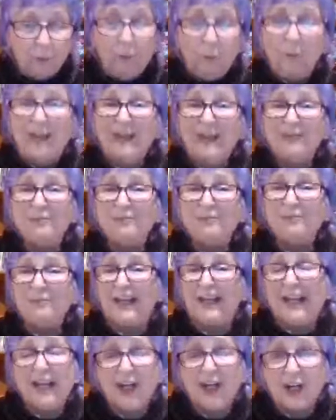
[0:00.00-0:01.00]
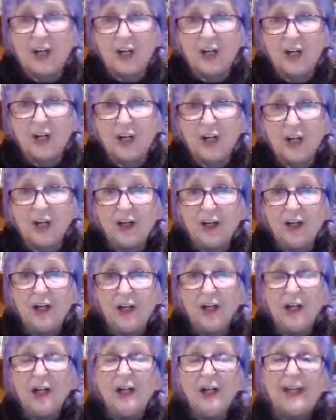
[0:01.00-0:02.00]
We fear
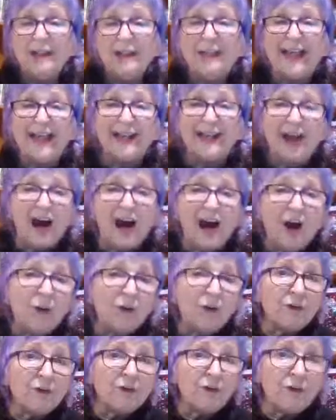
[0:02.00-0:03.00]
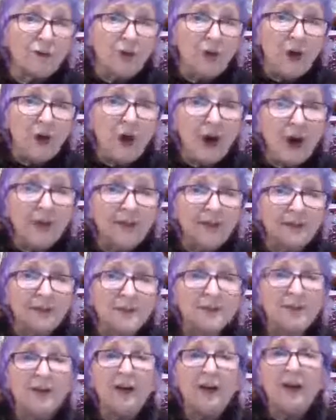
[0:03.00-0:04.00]
that our
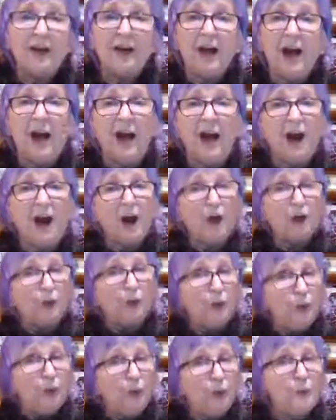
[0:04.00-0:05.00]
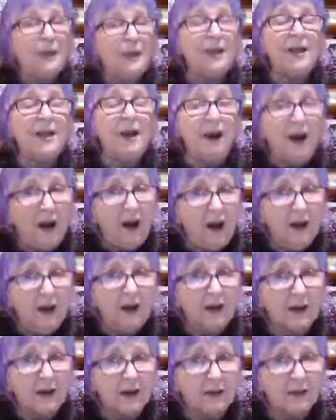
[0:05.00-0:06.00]
flaws are who we
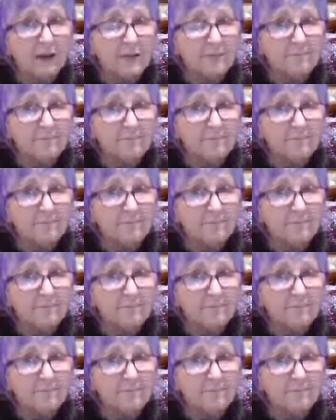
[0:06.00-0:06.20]
are.